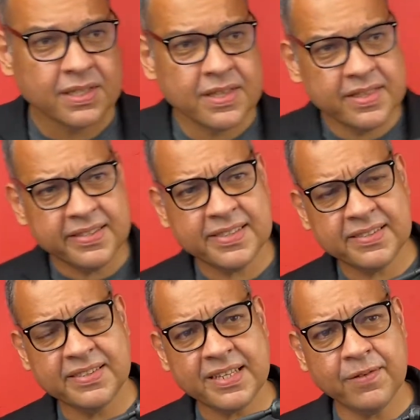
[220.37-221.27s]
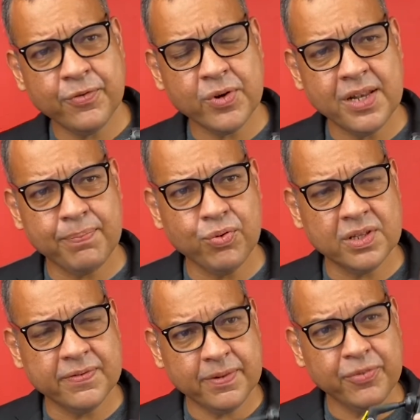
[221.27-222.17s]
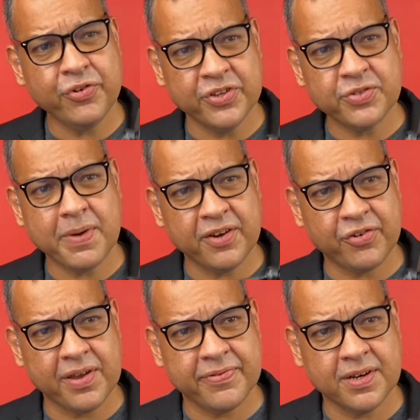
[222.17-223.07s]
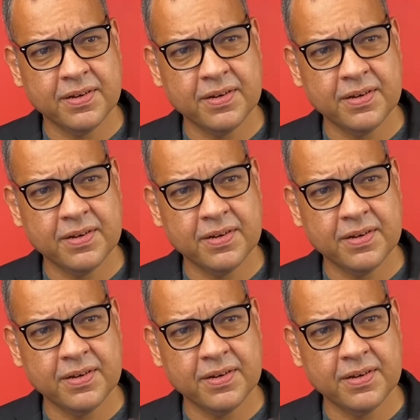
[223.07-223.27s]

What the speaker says: This is the cell phone clip holder from Trini Smart Driver.